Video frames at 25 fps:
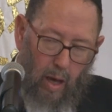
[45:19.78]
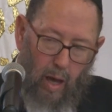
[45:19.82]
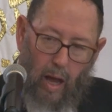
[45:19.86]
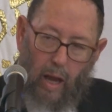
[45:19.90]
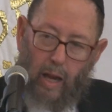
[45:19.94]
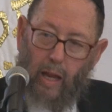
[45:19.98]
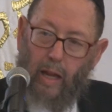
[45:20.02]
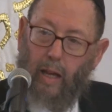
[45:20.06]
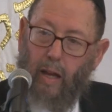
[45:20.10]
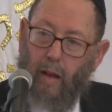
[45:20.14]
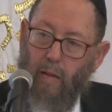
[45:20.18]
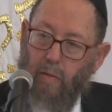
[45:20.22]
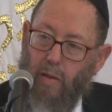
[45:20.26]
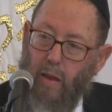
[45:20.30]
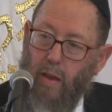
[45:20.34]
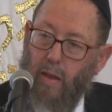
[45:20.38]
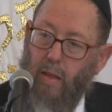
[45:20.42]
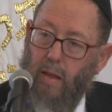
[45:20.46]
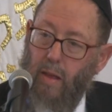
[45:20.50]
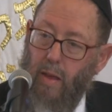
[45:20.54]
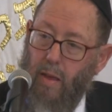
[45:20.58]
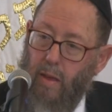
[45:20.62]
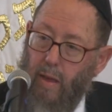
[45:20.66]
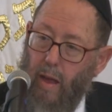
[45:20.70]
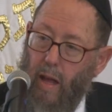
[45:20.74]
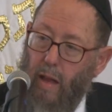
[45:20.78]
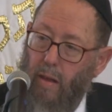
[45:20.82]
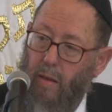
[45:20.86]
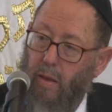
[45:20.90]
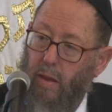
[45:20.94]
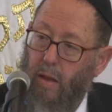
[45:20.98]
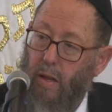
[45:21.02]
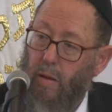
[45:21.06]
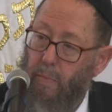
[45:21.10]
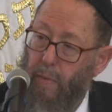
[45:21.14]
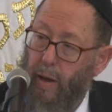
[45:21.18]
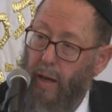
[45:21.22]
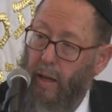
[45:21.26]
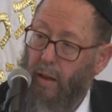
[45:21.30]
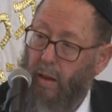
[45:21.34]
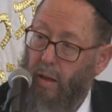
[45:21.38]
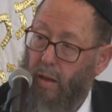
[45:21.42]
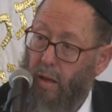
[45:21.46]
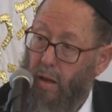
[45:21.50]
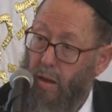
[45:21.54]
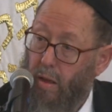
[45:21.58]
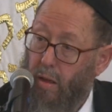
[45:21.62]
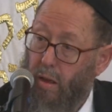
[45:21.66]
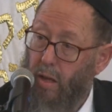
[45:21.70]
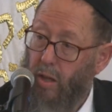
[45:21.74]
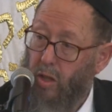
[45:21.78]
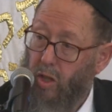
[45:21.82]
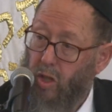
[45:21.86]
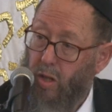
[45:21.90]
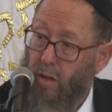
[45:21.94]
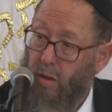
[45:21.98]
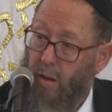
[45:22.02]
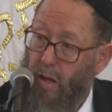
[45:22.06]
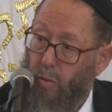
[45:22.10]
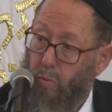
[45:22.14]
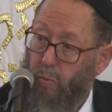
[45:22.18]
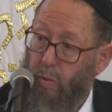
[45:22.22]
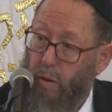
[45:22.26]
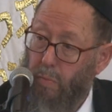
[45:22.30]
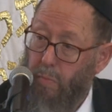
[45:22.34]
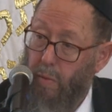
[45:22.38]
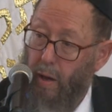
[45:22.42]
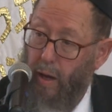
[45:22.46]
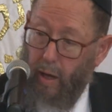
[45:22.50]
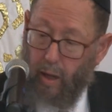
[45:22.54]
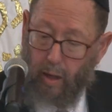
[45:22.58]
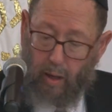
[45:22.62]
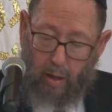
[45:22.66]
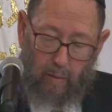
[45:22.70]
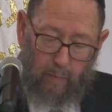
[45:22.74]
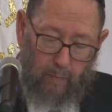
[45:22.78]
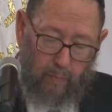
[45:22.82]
and He gives us the sense to make the decisions that we make,